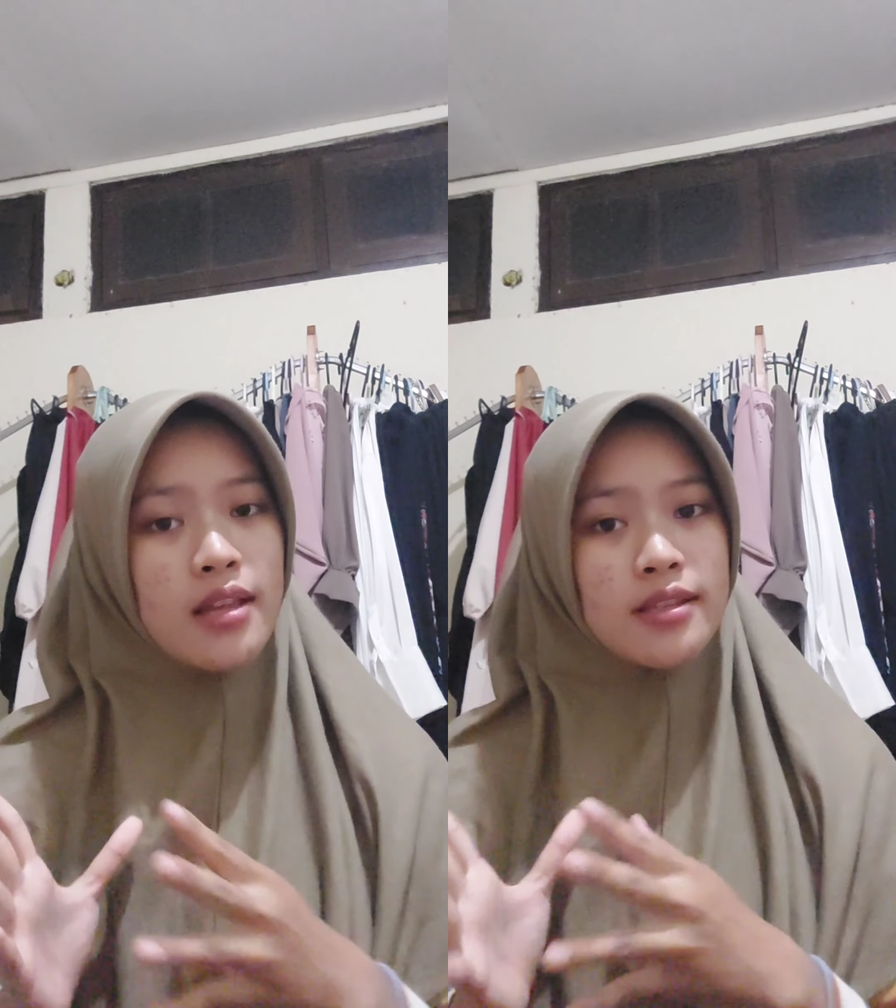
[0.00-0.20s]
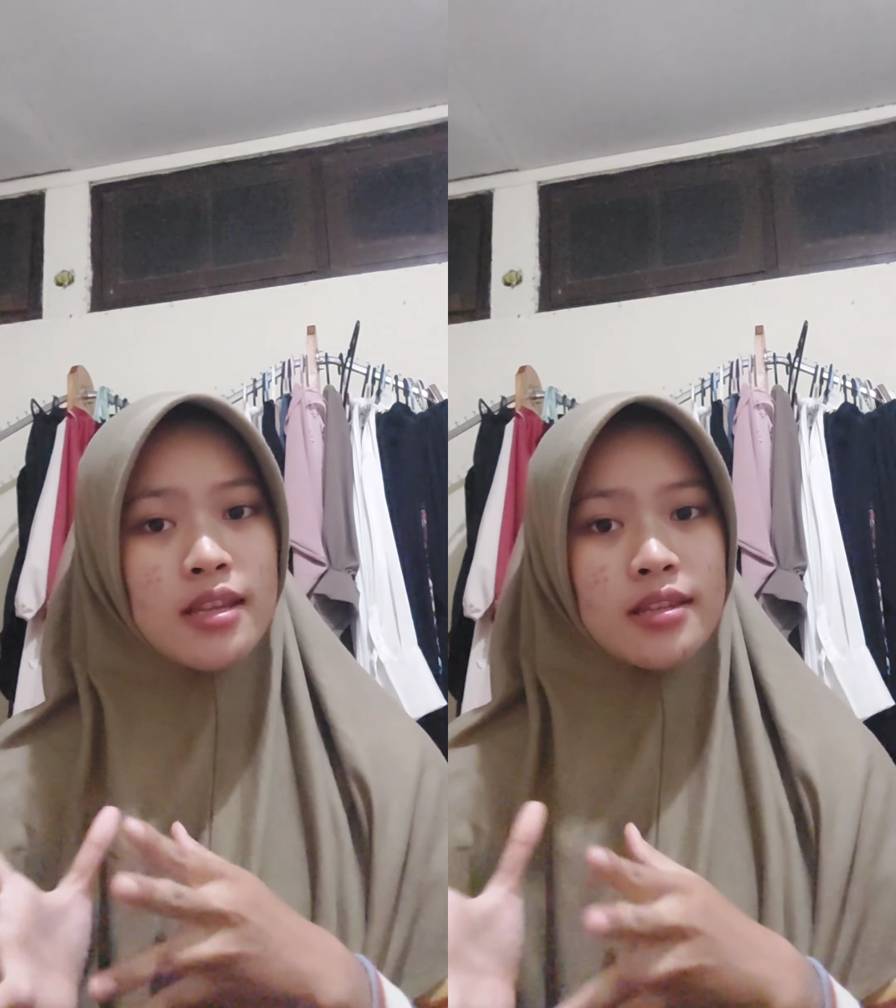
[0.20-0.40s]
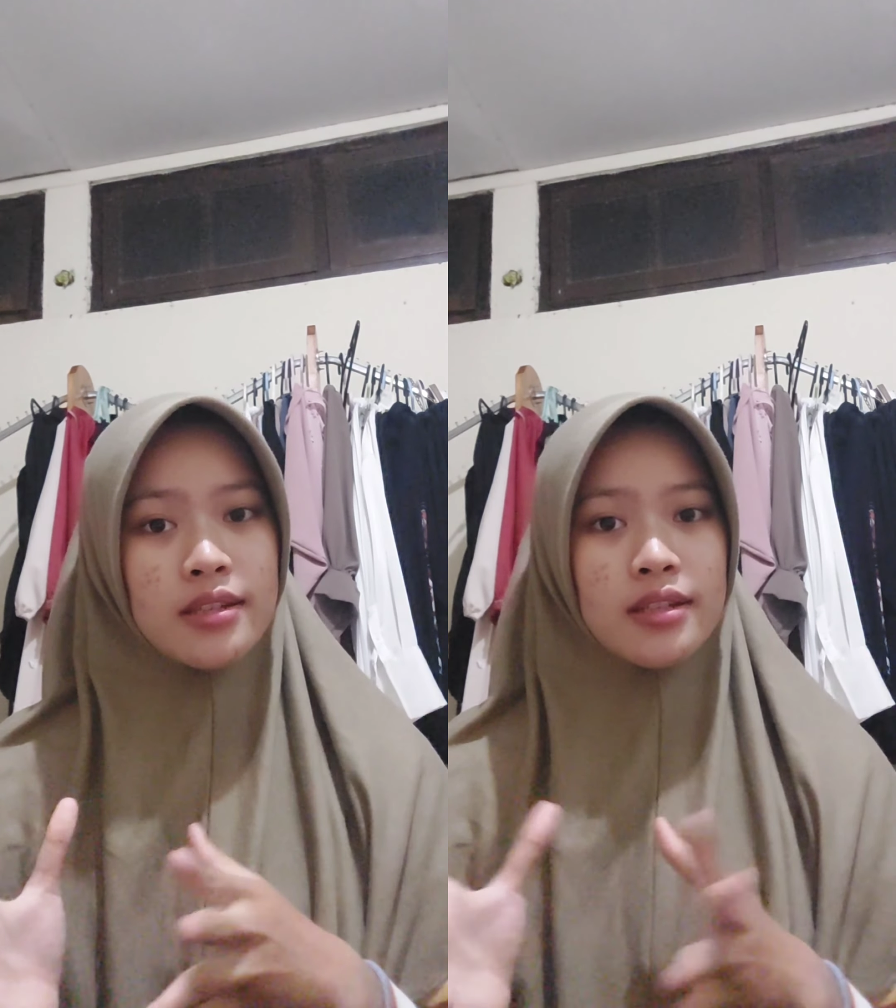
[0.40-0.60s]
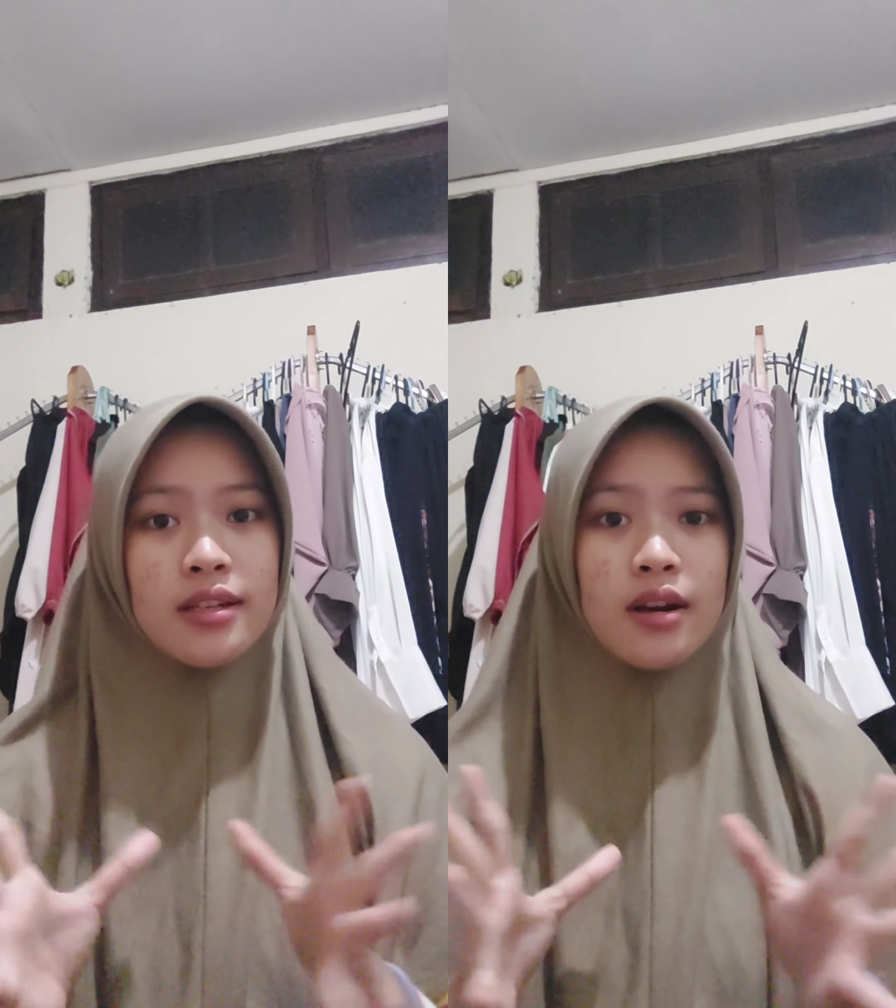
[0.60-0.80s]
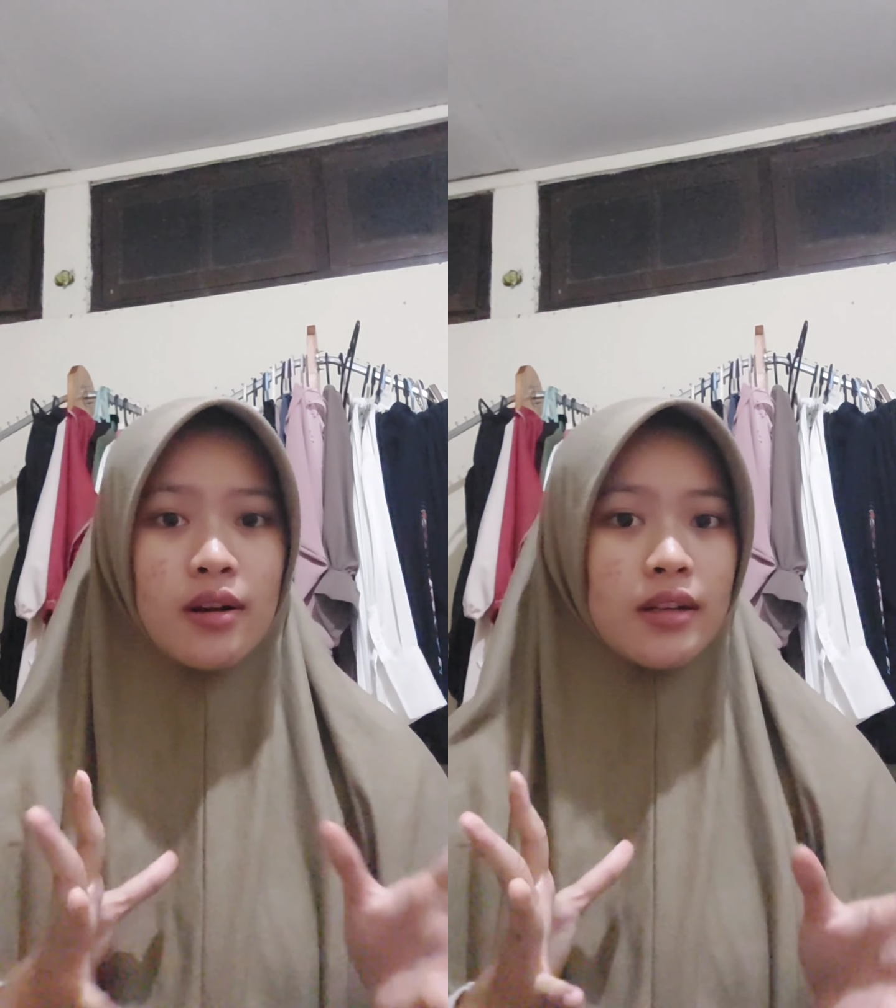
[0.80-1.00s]

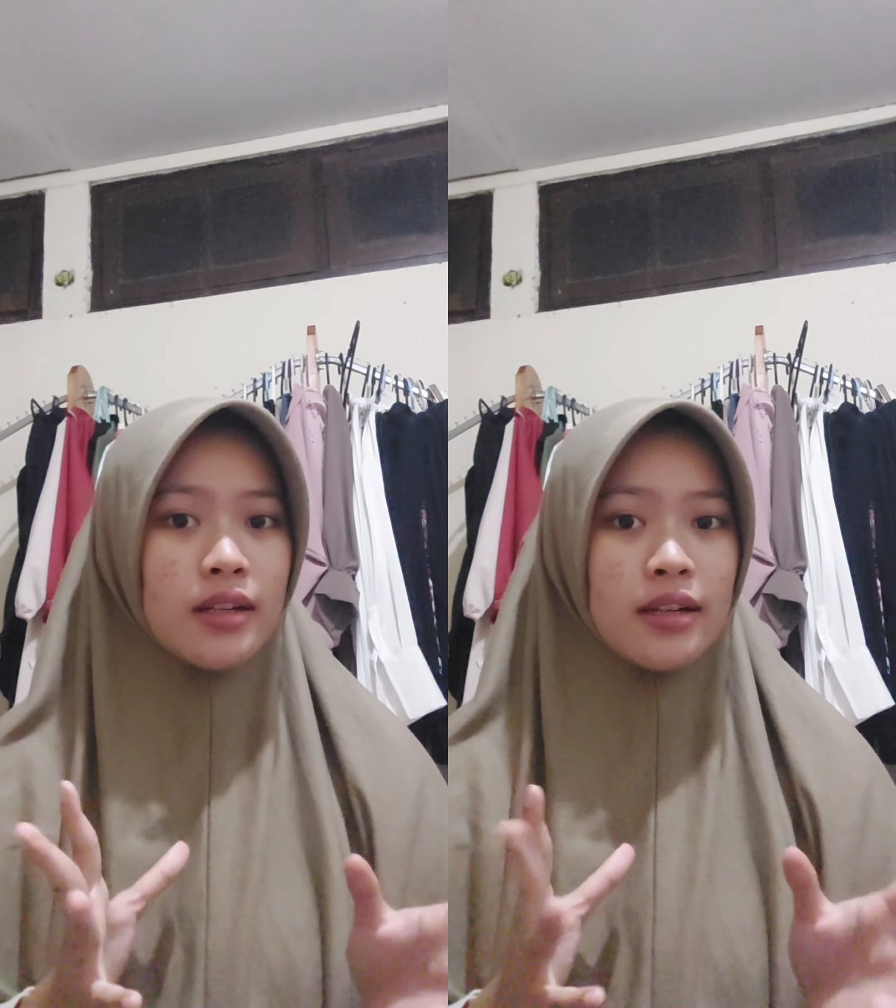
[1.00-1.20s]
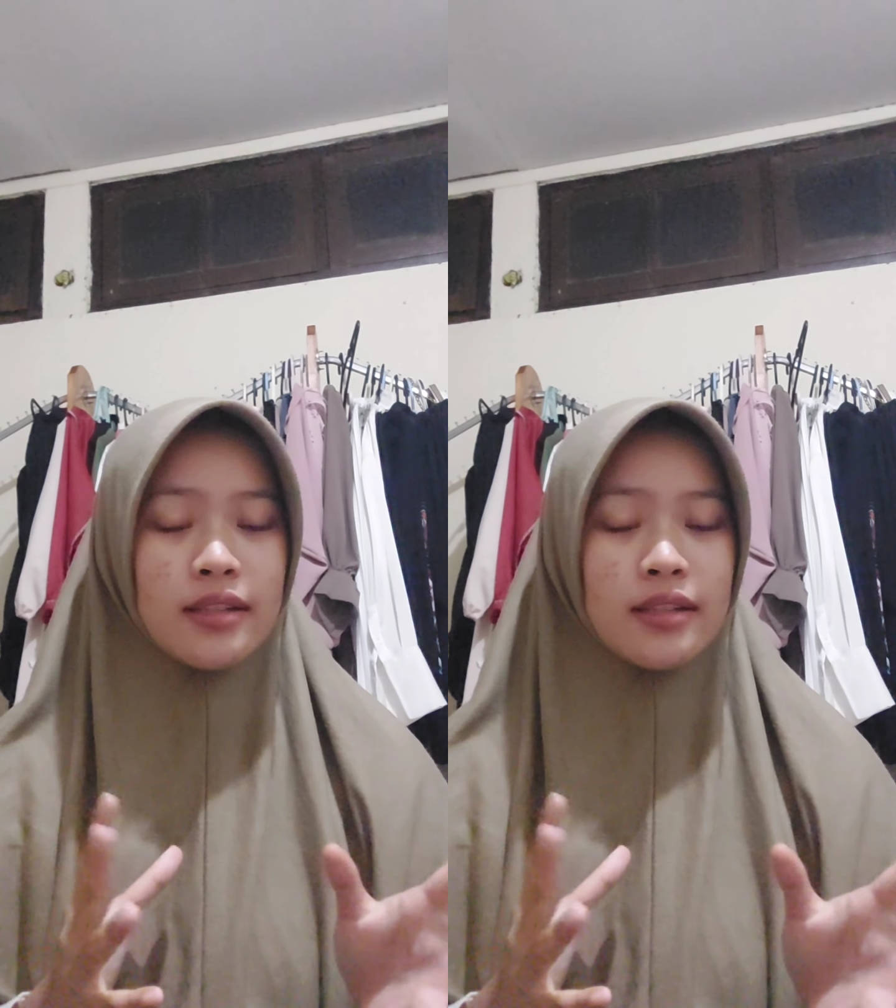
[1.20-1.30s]
sister or